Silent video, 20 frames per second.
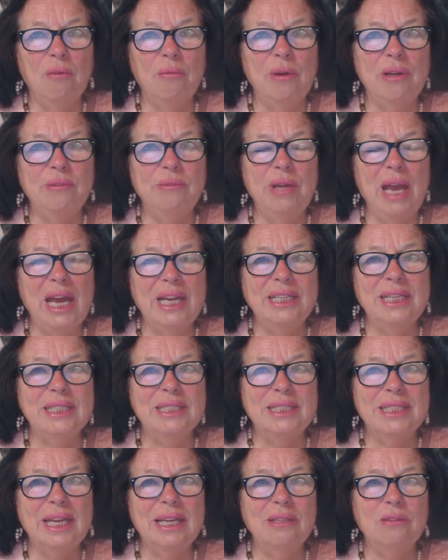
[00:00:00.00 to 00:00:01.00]
when we
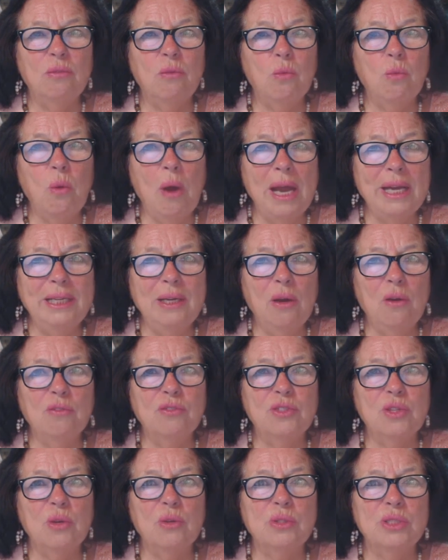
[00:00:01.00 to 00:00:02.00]
understand one
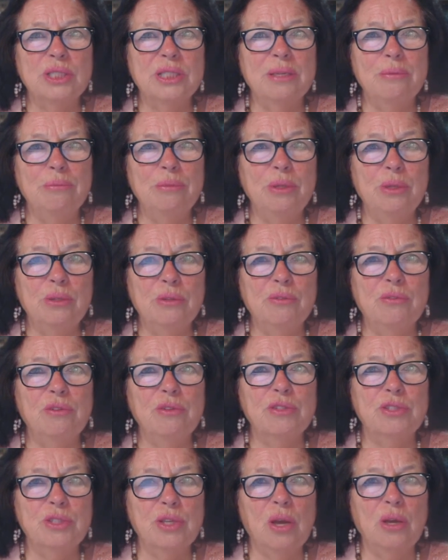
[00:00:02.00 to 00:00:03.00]
of those
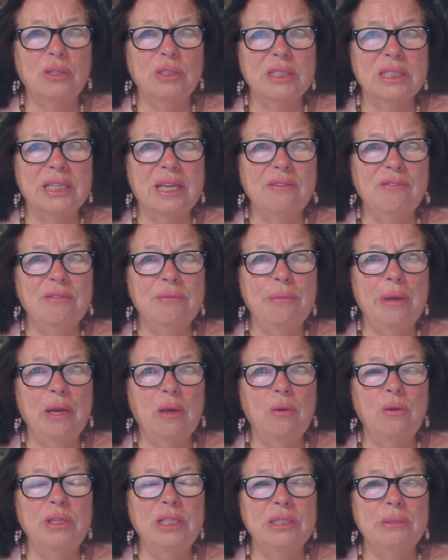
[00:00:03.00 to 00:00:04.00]
beautiful thoughts given by
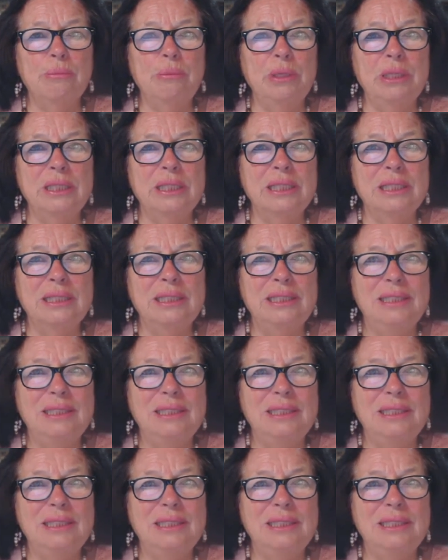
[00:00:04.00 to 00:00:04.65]
Holy Spirit